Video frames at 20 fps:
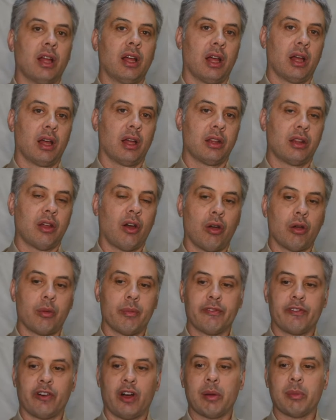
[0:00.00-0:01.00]
the
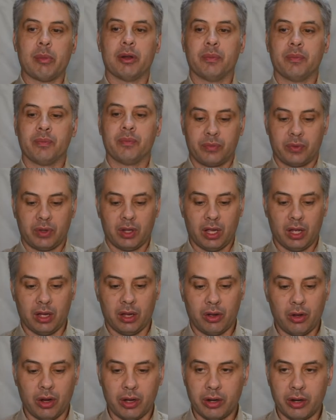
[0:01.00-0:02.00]
home fiber
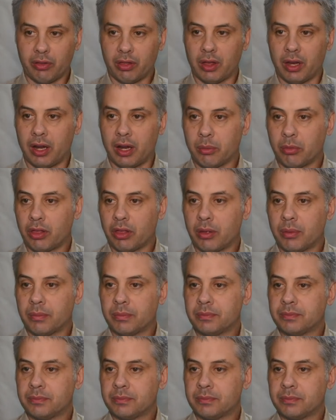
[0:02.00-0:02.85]
kind of setups.